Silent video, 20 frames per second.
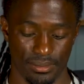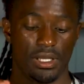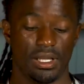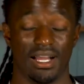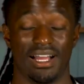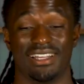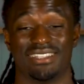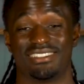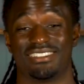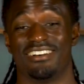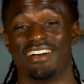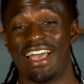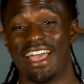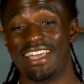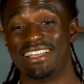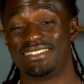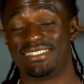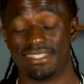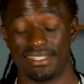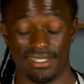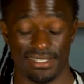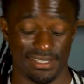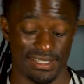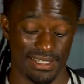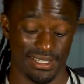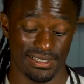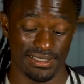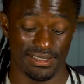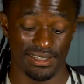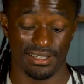All right, so
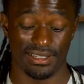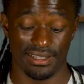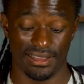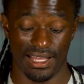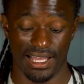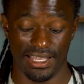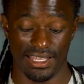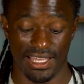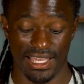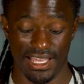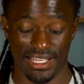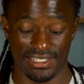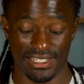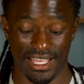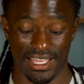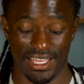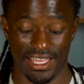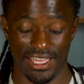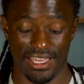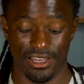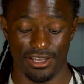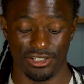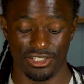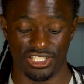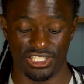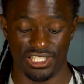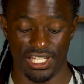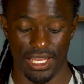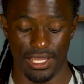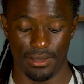AT&T is looking like it has a L
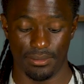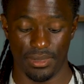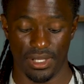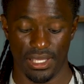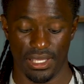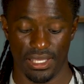shape.